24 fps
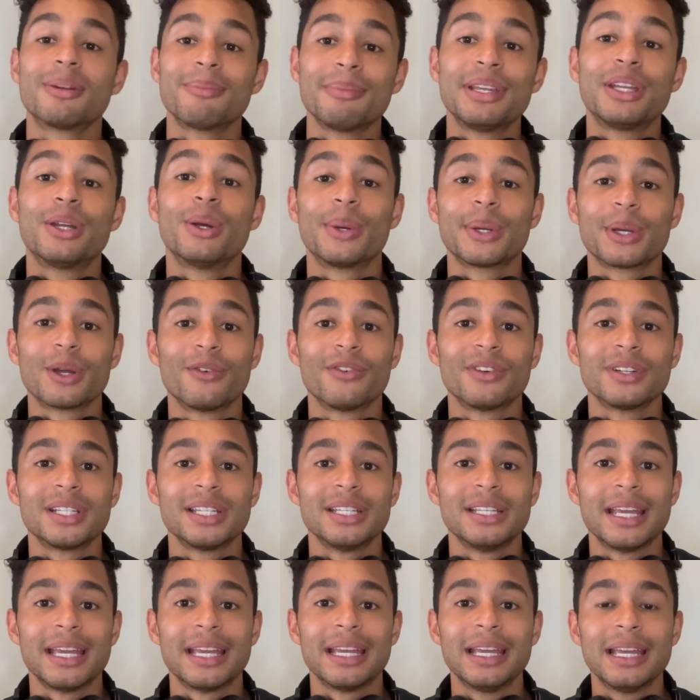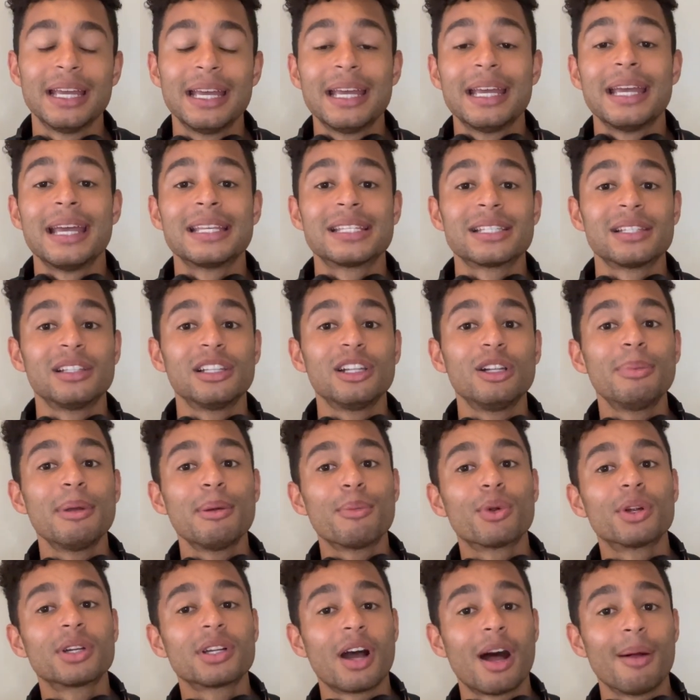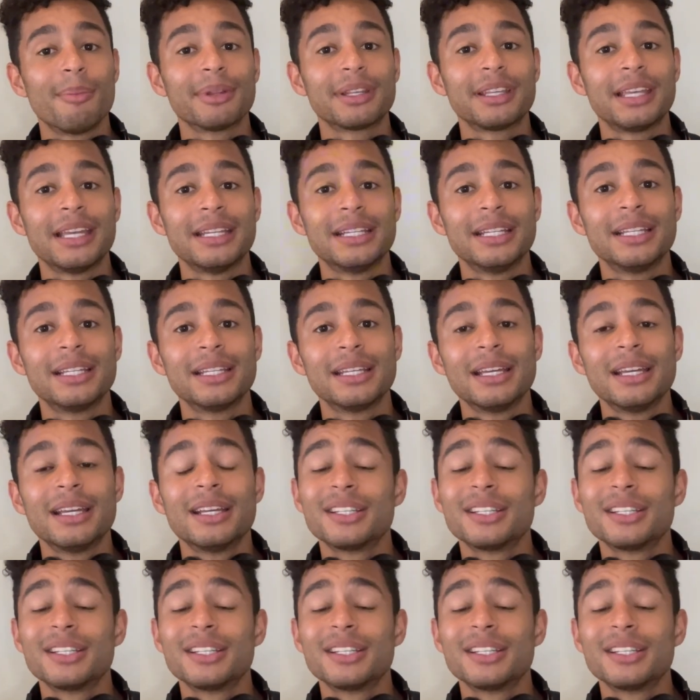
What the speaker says: to be going over today is a little bit more complicated,